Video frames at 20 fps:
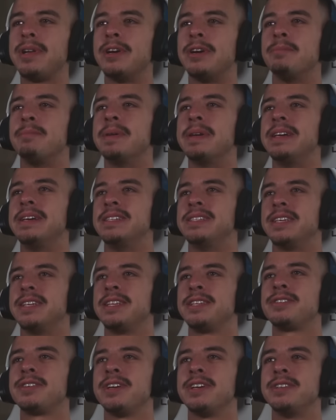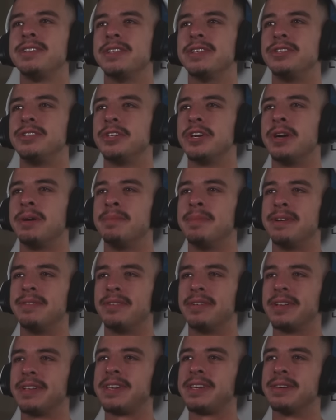Poor little bees though, they're trying to do their job but
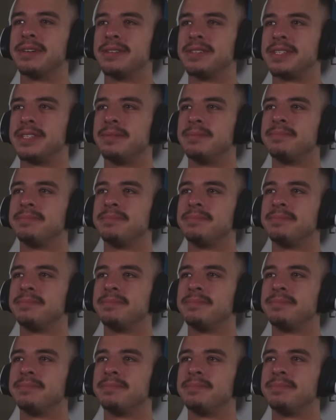everyone kills